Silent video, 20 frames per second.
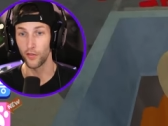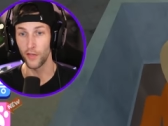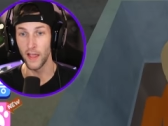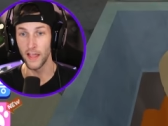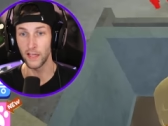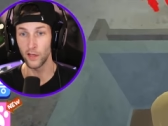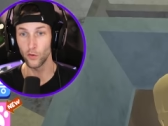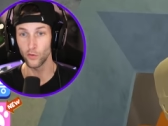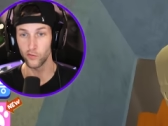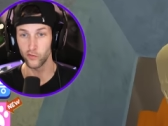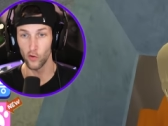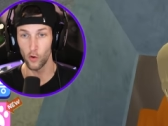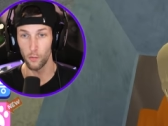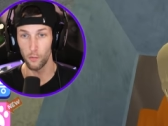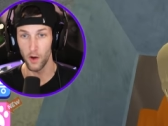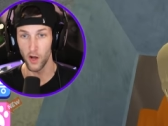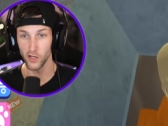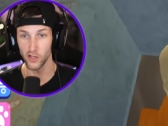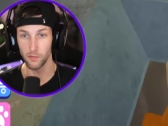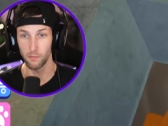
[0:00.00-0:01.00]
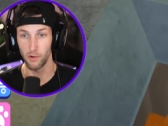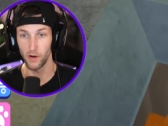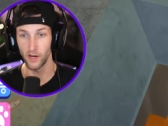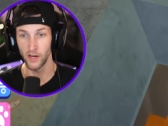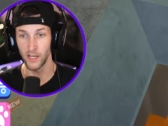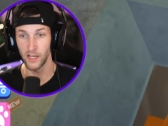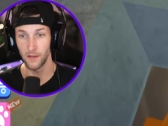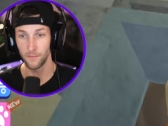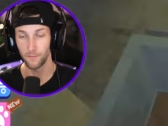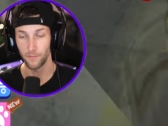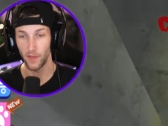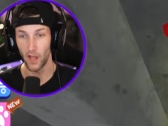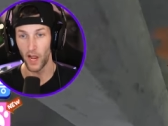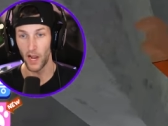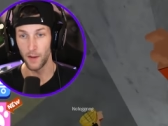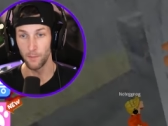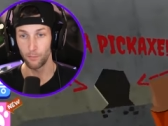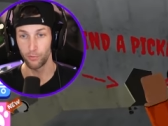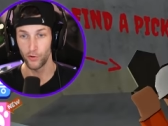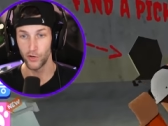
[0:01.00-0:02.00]
Thank you so much, buddy.
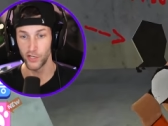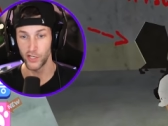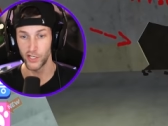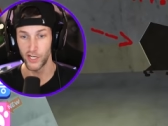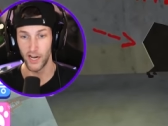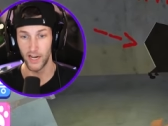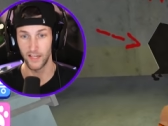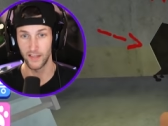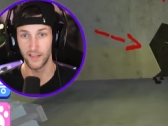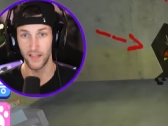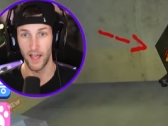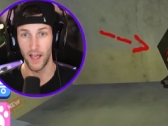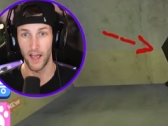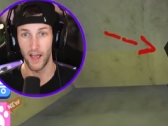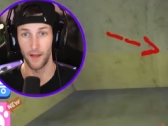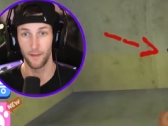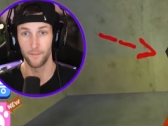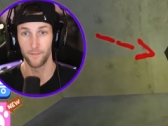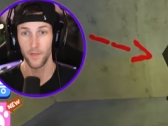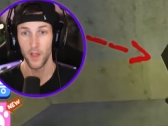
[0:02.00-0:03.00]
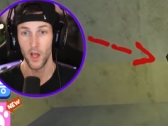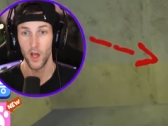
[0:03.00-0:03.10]
I appreciate that.